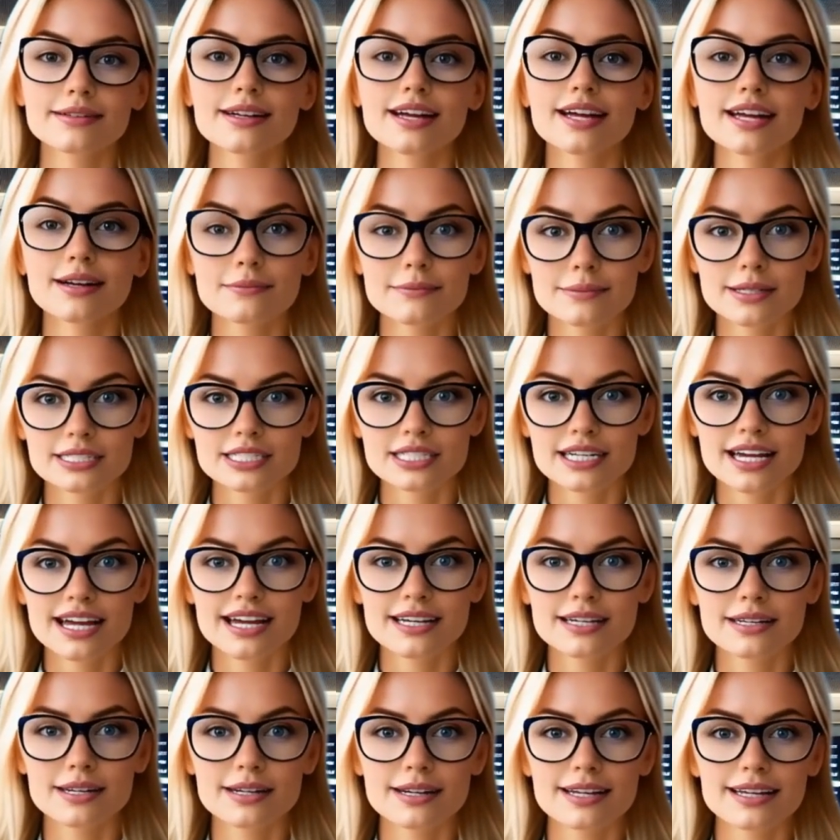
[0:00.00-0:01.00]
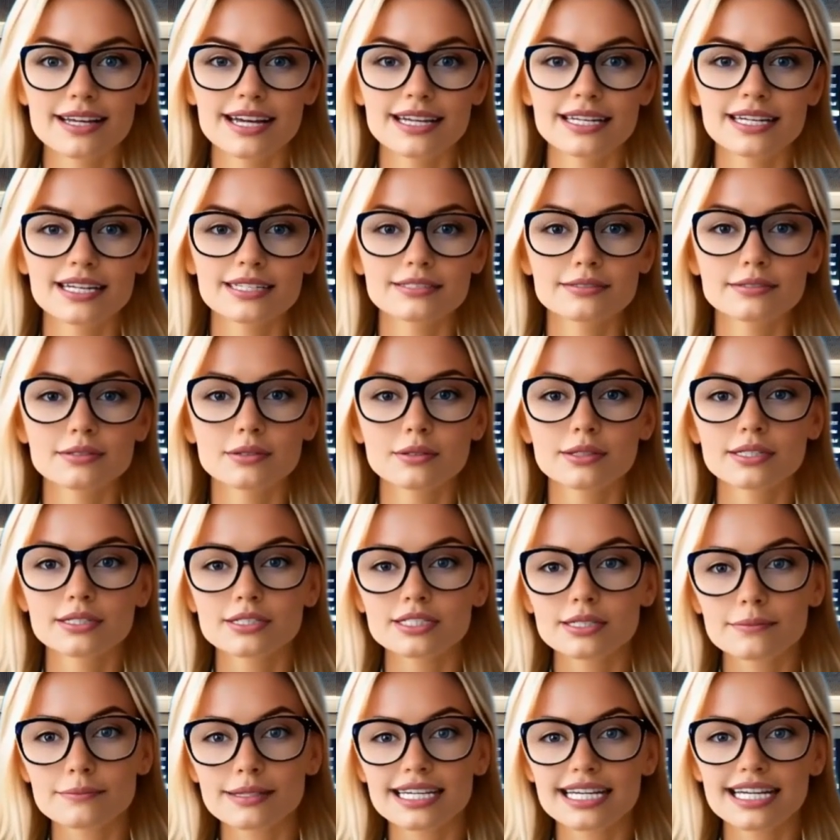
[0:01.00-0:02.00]
I'm Michelle, and I'm
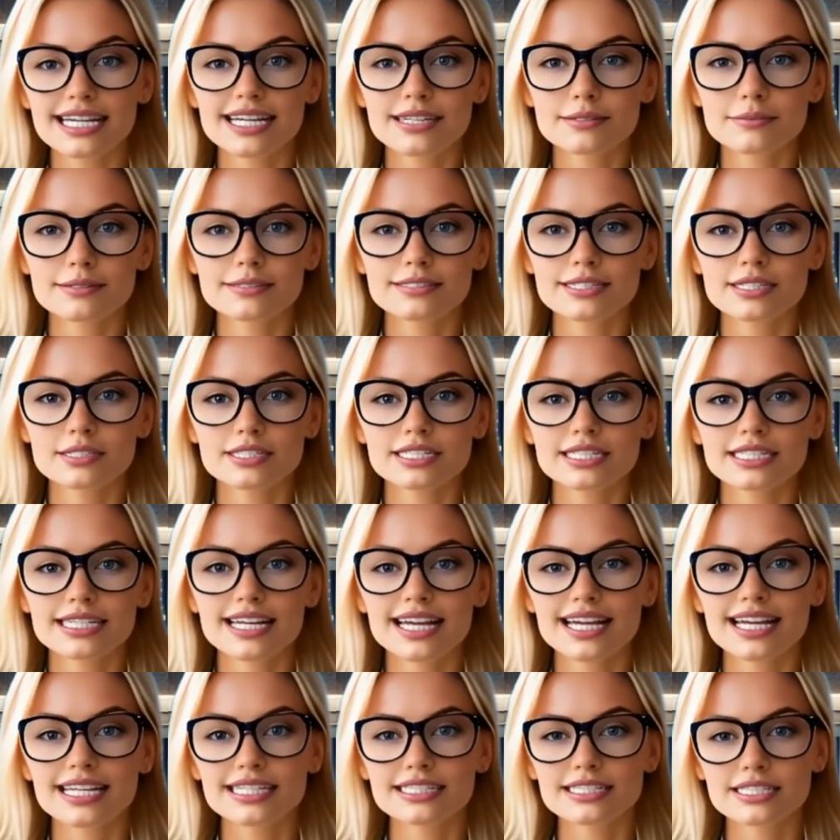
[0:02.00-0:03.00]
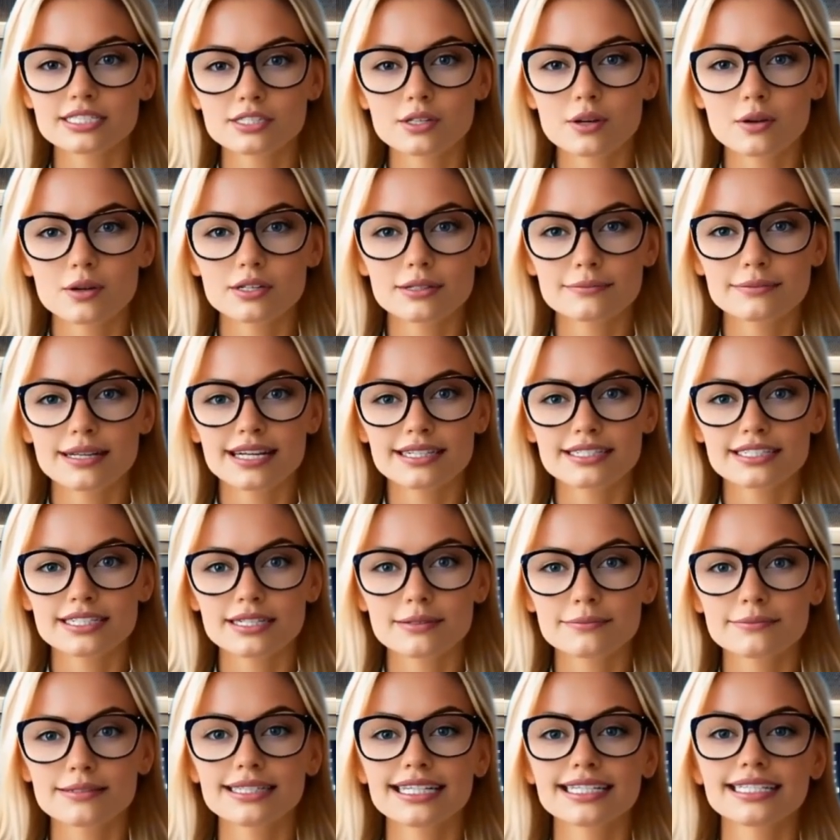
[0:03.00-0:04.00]
thrilled to be here with you today to talk about
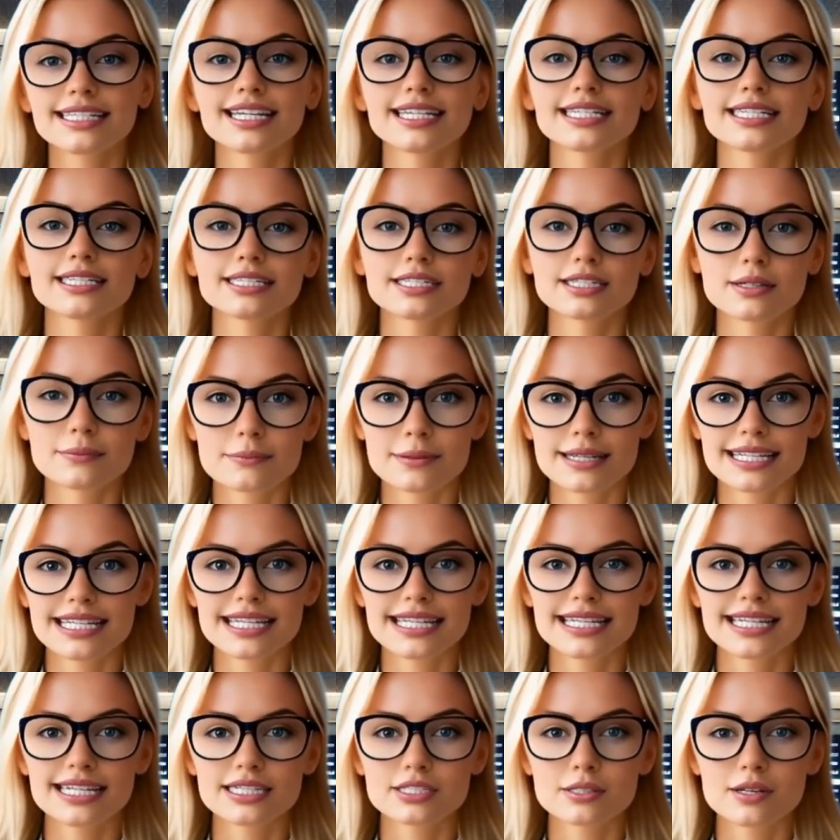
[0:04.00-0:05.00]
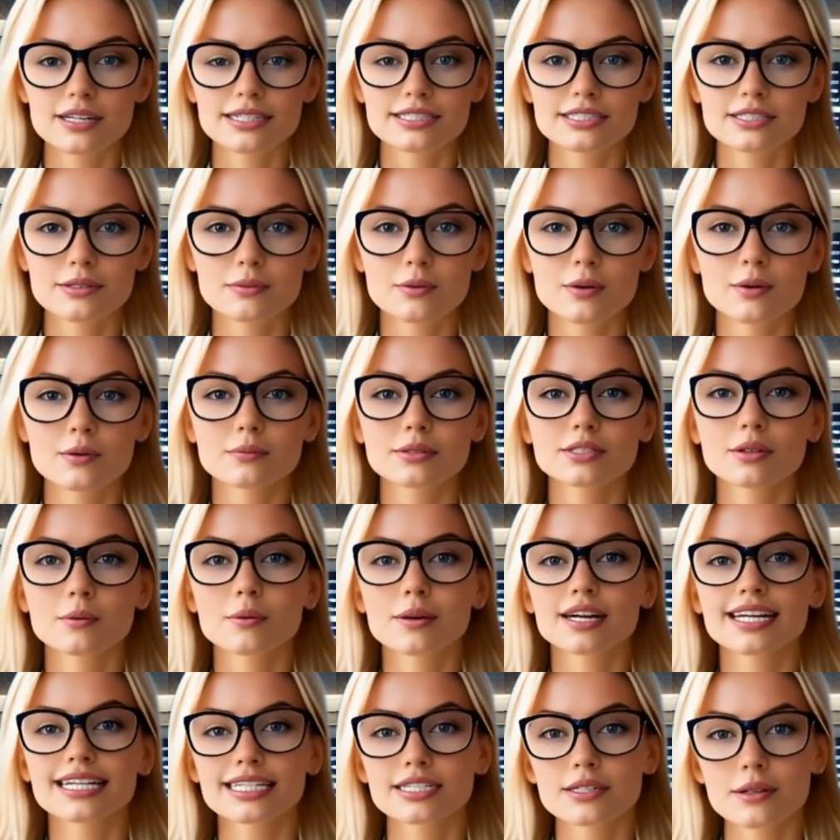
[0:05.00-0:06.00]
something that could completely transform the
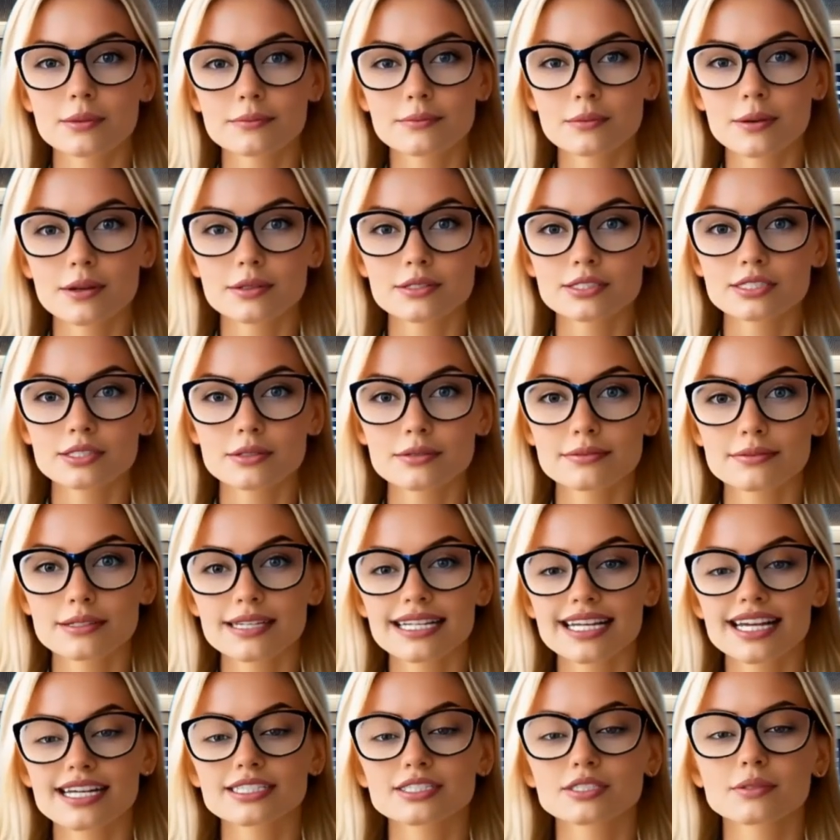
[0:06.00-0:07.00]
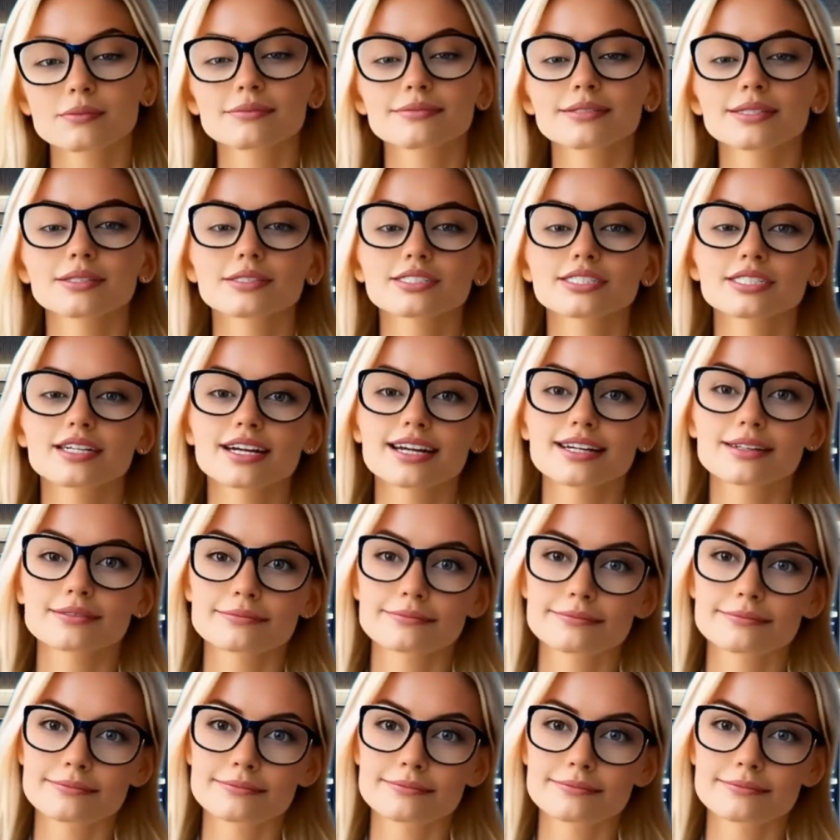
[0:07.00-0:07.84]
way you approach your financial future.